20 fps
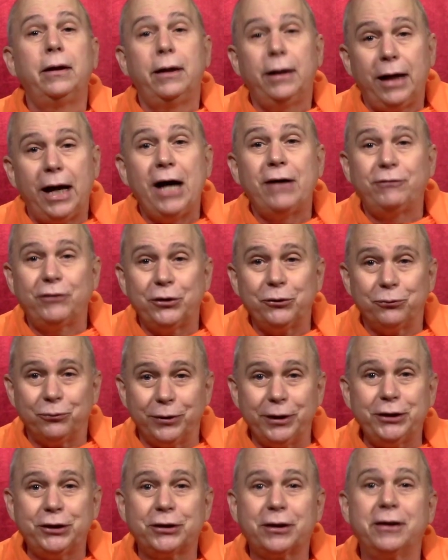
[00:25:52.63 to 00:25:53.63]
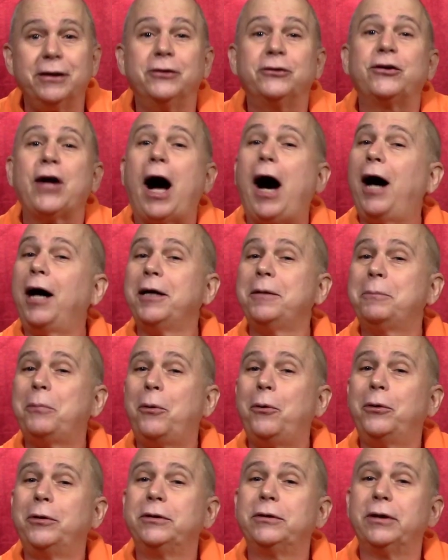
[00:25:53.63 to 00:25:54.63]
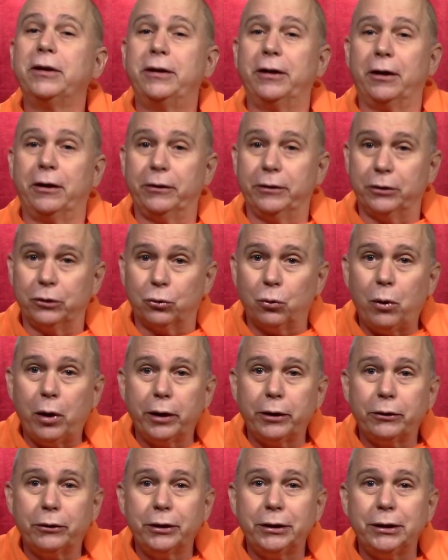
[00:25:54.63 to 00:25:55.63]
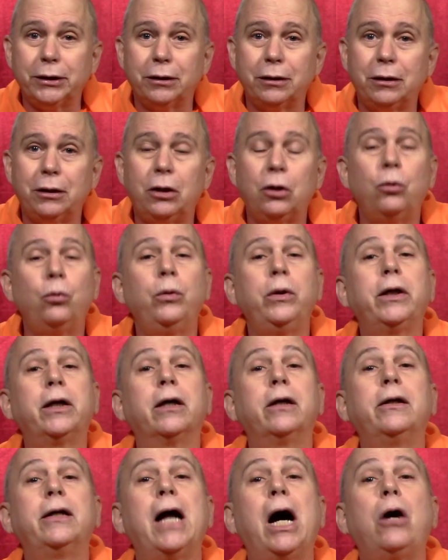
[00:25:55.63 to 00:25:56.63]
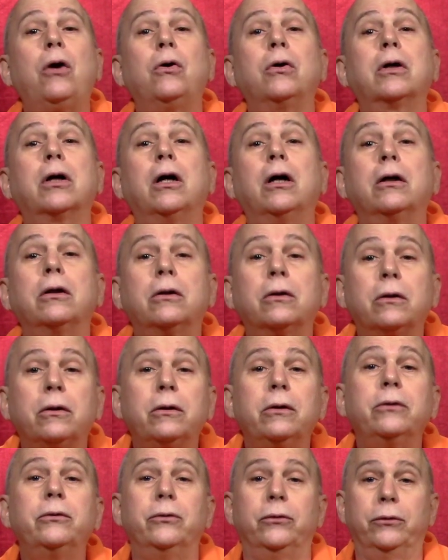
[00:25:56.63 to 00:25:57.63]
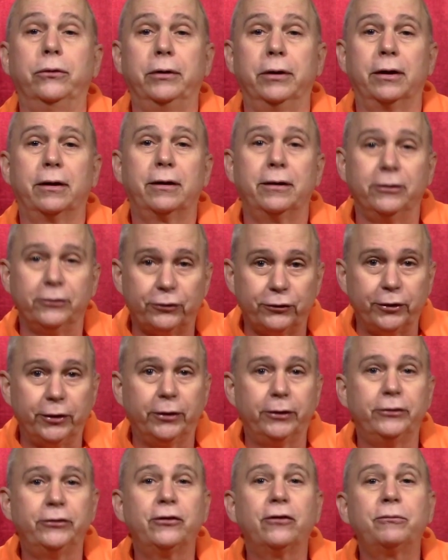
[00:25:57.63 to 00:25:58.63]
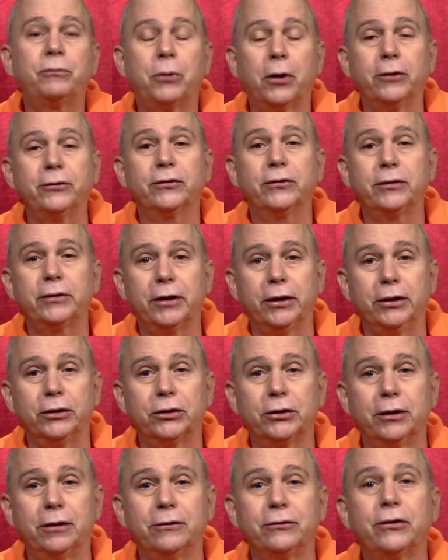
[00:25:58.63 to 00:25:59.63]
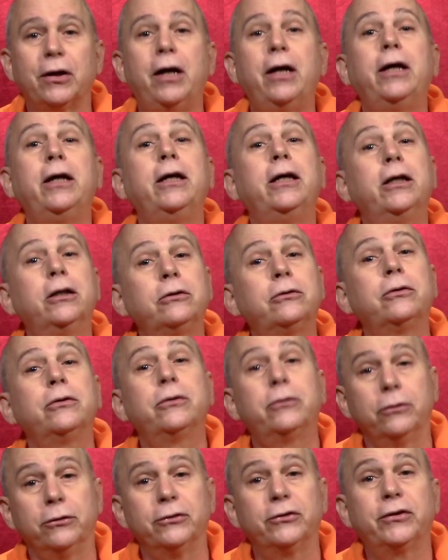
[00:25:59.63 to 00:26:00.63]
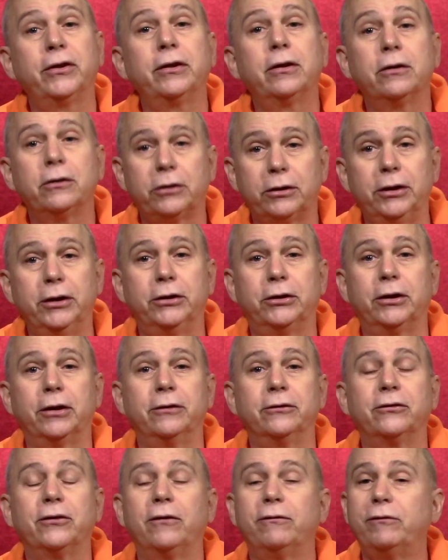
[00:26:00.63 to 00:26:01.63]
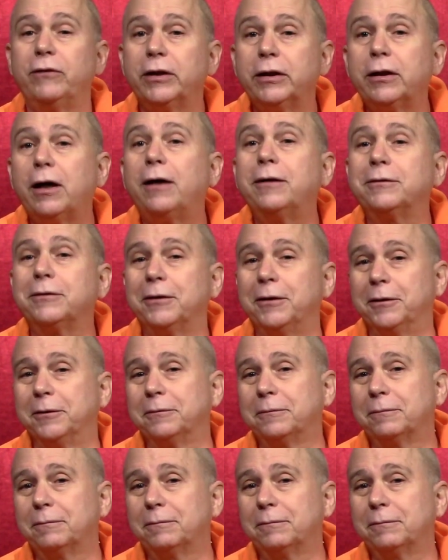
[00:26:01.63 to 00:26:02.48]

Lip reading: having reached this high point in our inquiry, we can now conclude this series of presentations introducing the teachings of Vedanta.